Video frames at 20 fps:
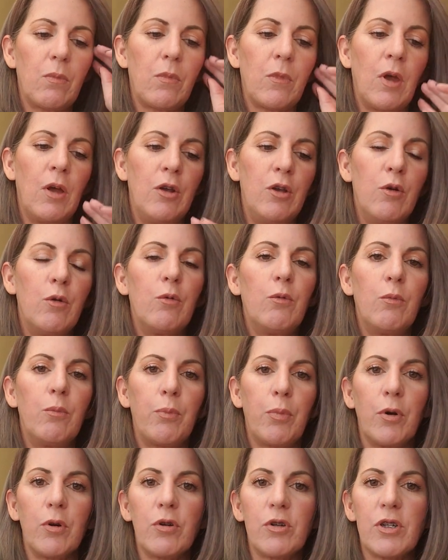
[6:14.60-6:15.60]

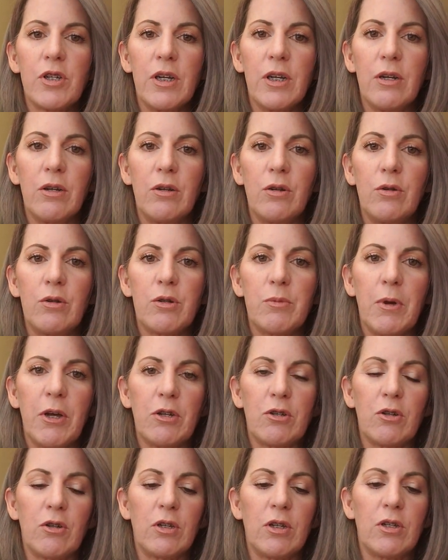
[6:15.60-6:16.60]
a new
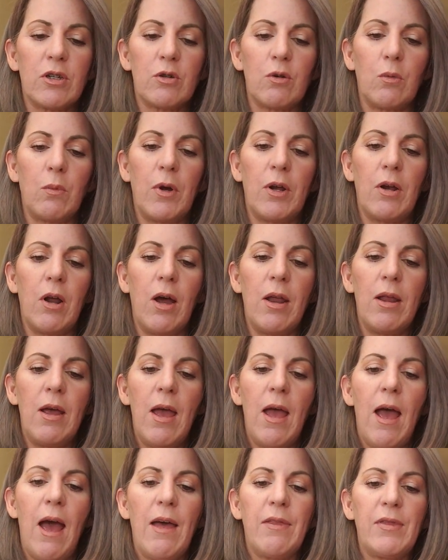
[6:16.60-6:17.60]
specialist or whatnot.
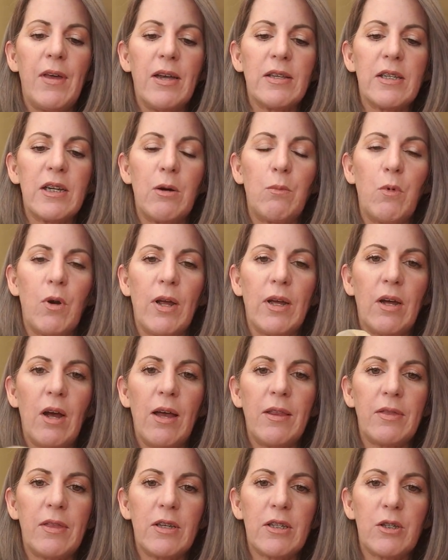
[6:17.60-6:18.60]
At that time, when I
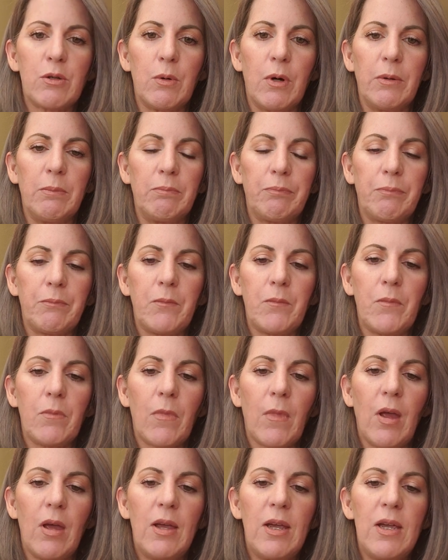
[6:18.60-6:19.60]
got this one,
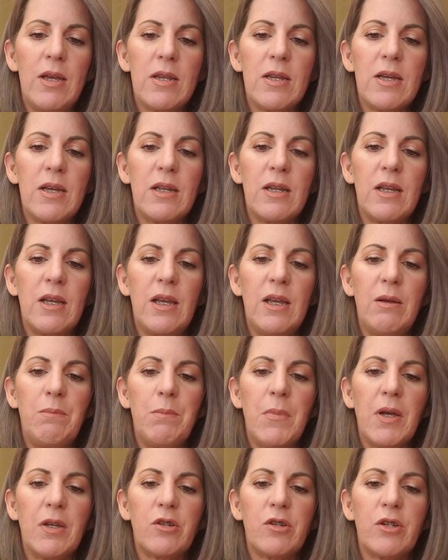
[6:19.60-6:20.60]
he
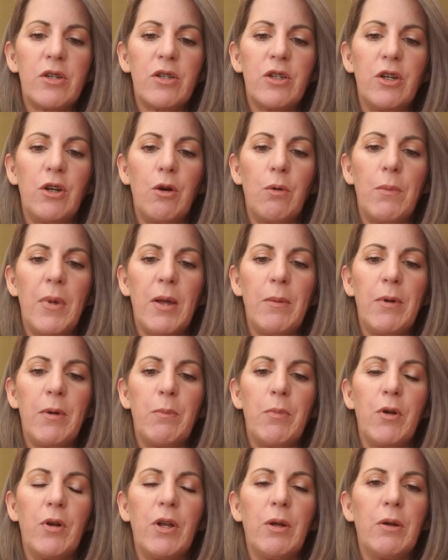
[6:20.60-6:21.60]
mentioned, maybe
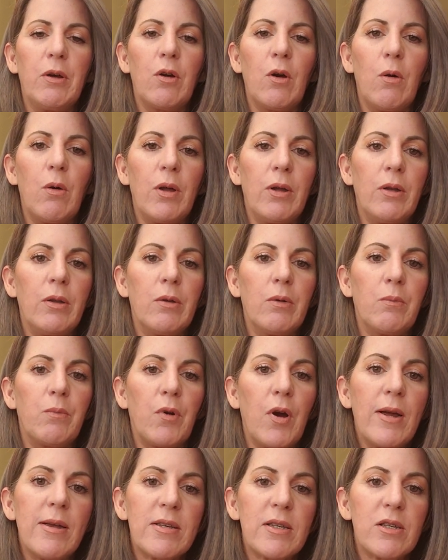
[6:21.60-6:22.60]
going
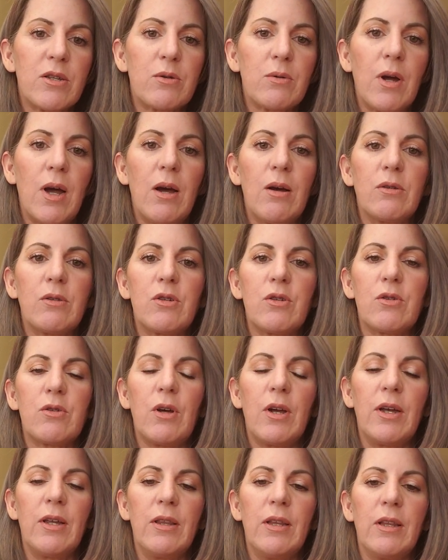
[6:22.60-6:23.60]
braces route,
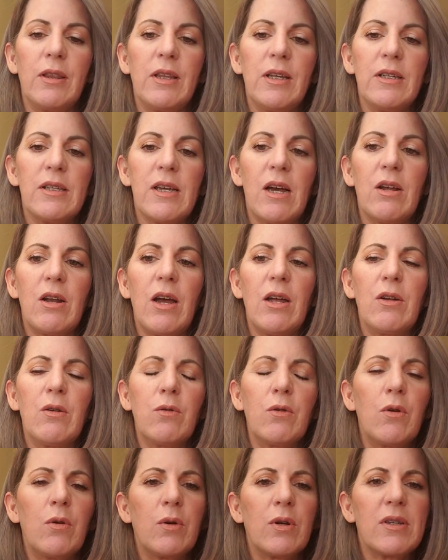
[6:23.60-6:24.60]
straightening things out. I
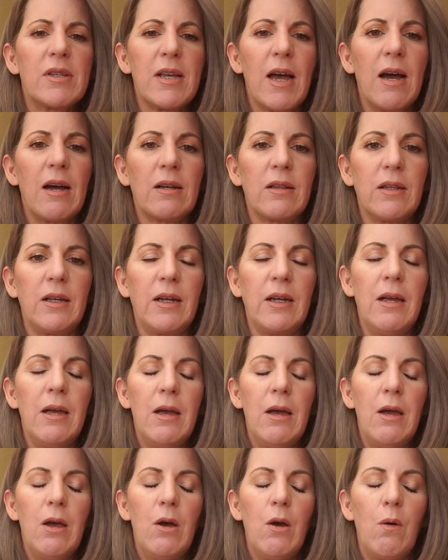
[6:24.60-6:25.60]
don't know exactly
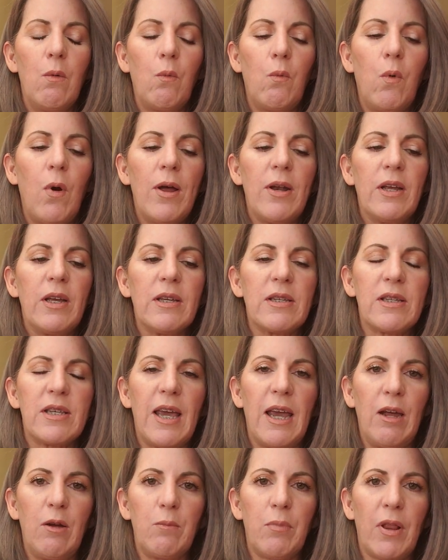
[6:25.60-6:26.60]
what his
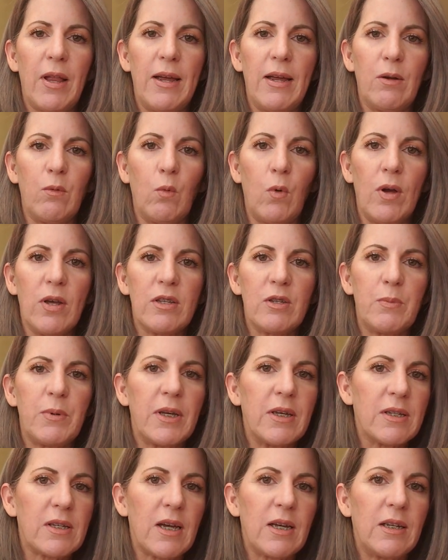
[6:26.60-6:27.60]
game plan was,
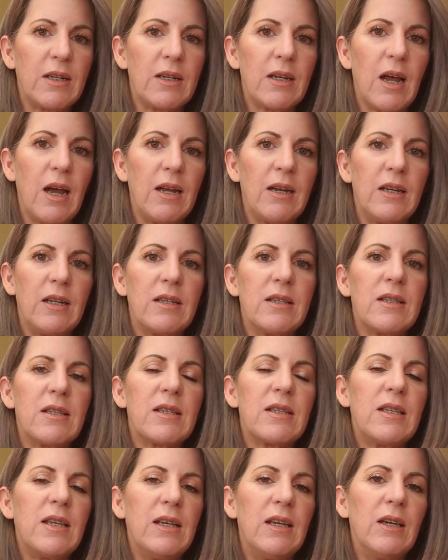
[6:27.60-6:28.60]
because I didn't
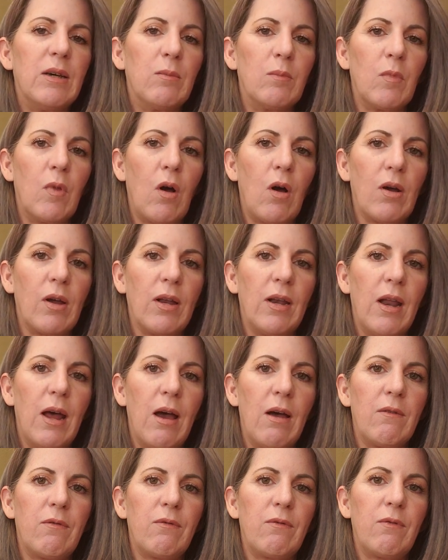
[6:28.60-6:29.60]
see him long
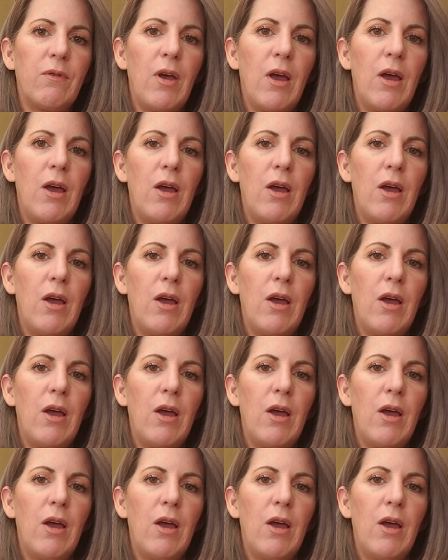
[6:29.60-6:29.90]
enough